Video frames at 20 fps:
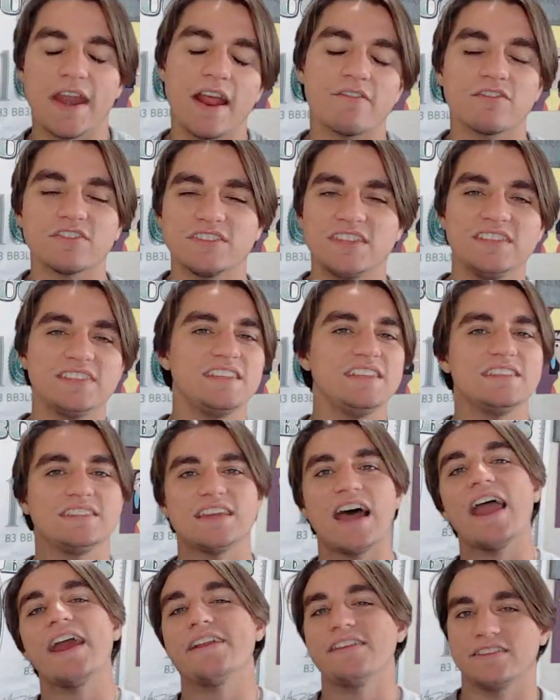Ever since he's
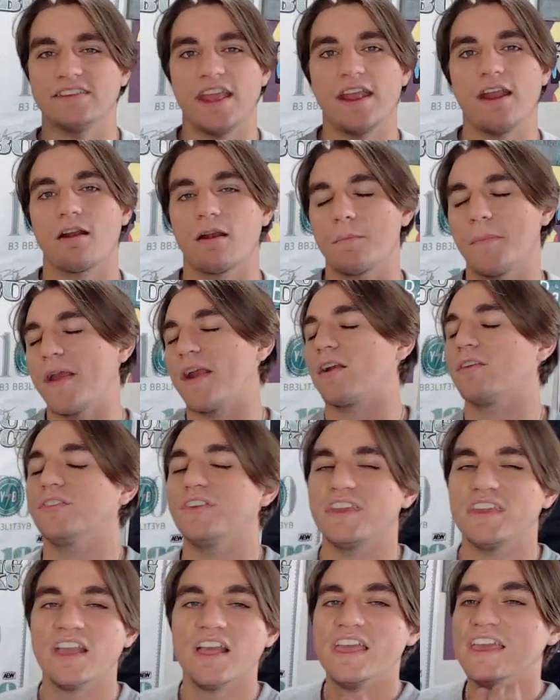dyed his hair,
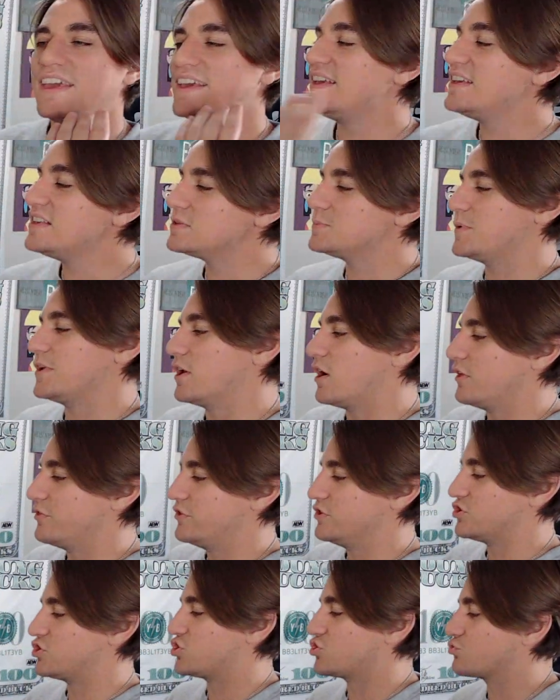apparently, he's been on
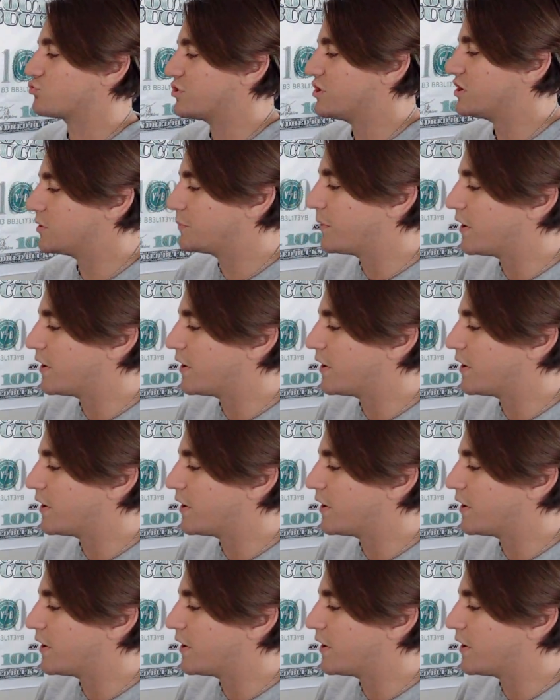this streak.